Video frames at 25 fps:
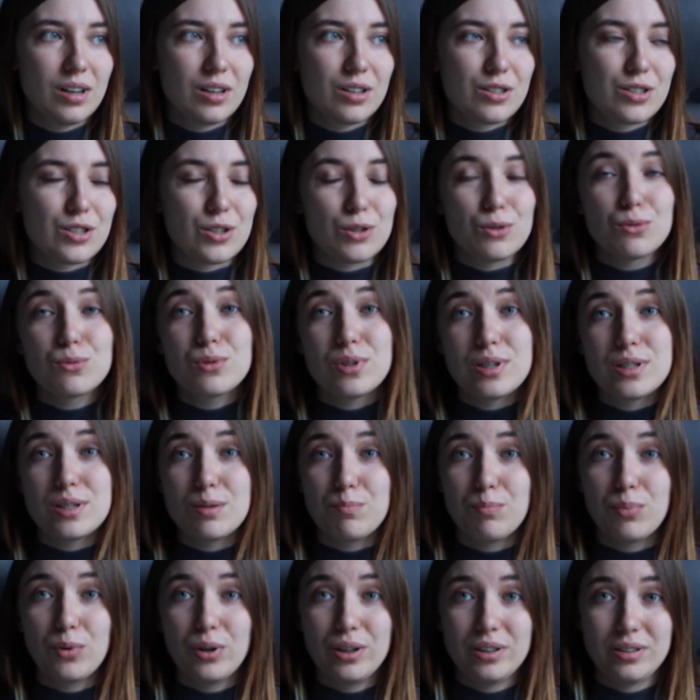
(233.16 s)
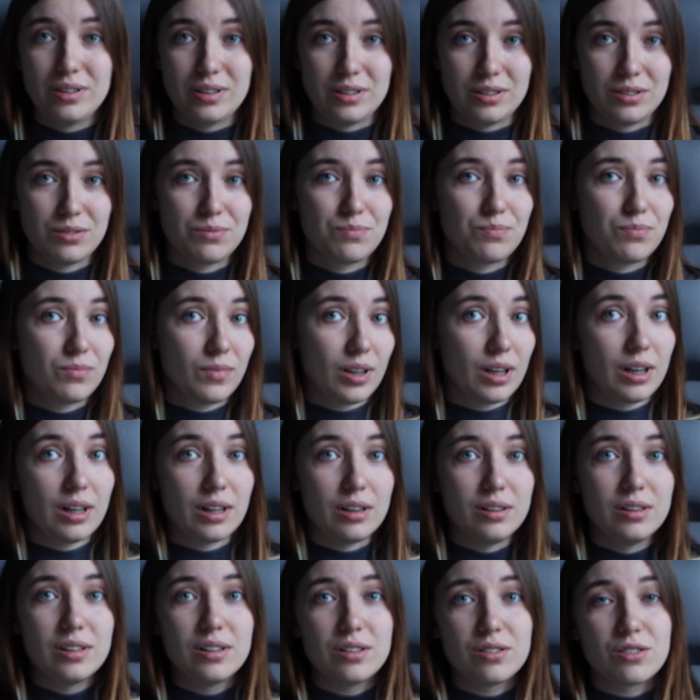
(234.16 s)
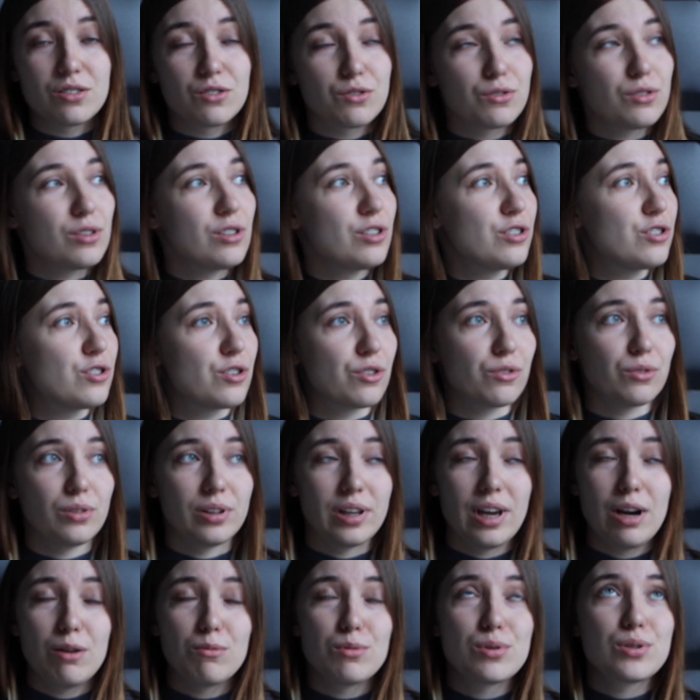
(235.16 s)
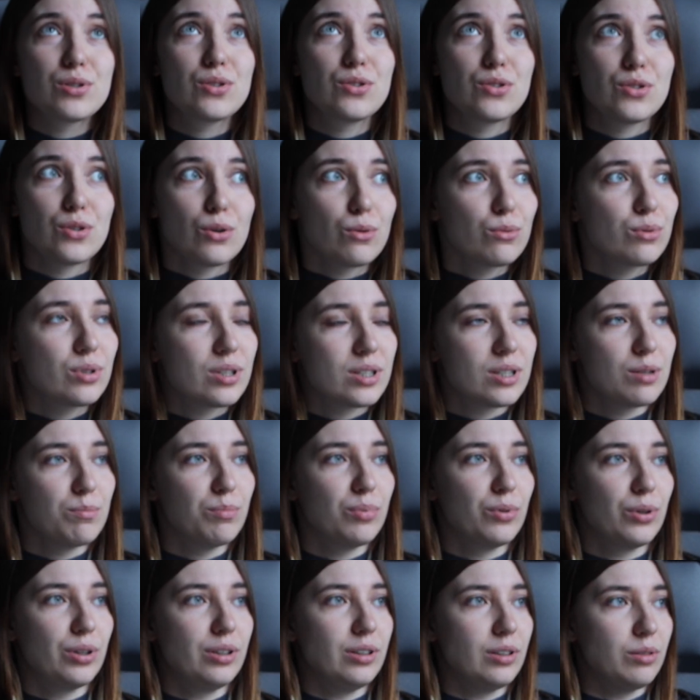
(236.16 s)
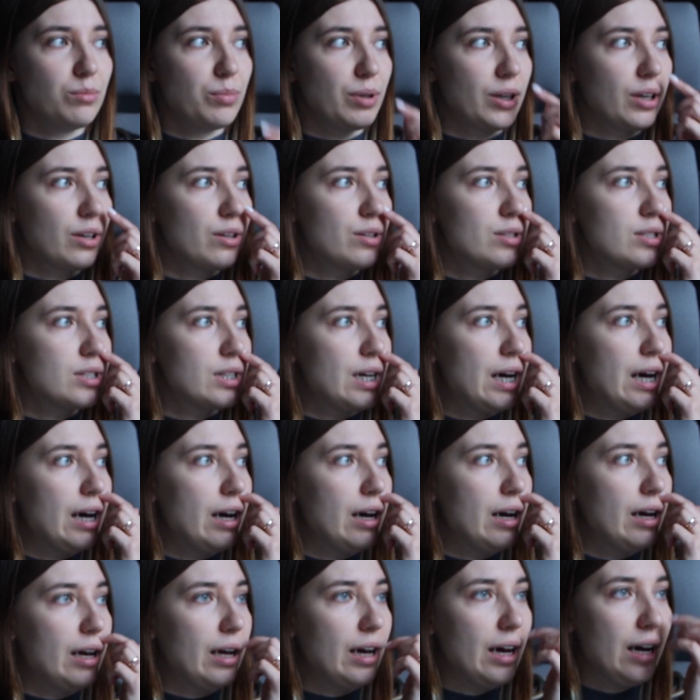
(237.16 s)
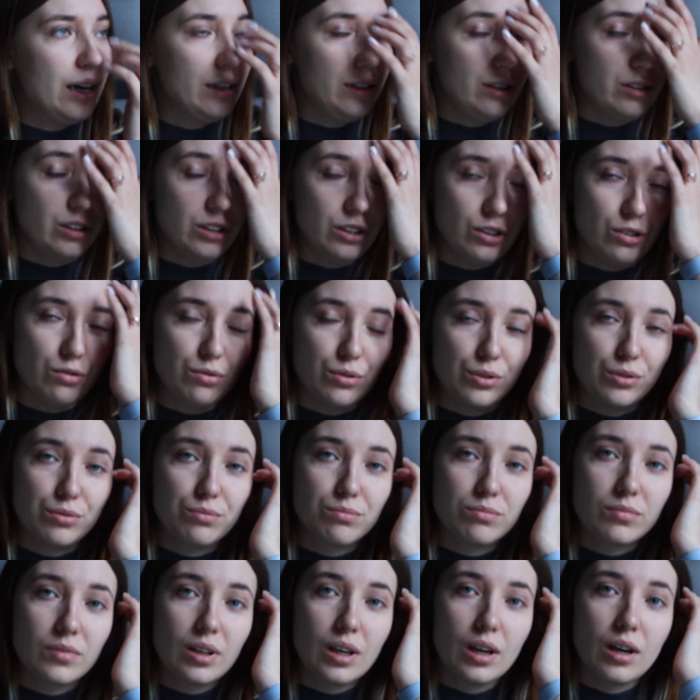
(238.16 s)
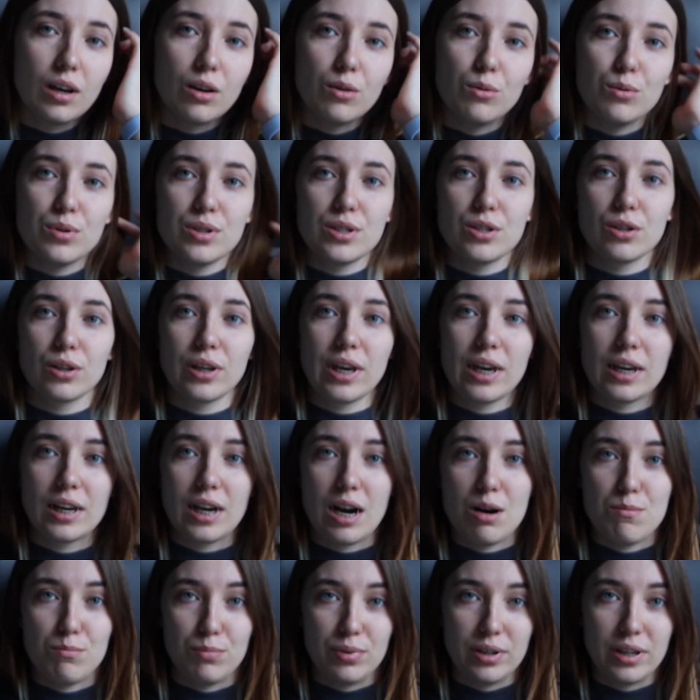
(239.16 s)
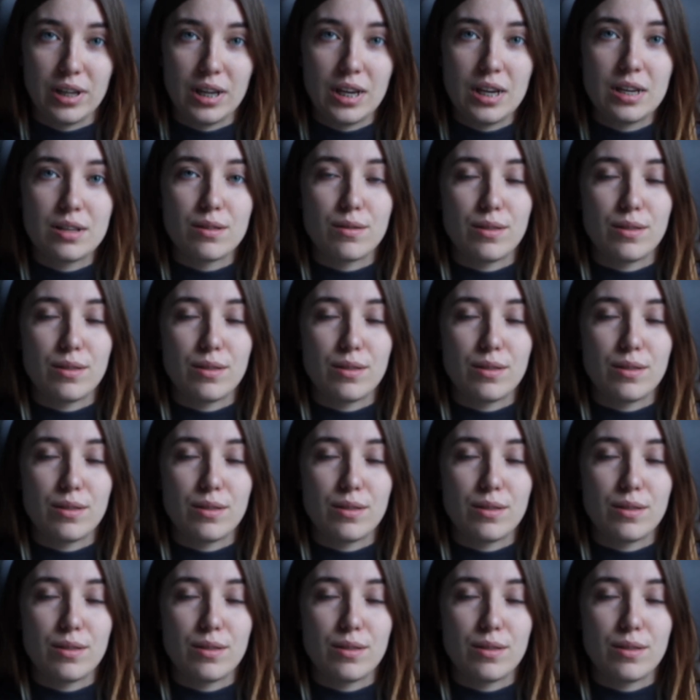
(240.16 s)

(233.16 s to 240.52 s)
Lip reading: so disappointed. Literally, I was so disappointed because I had an interview with UK company.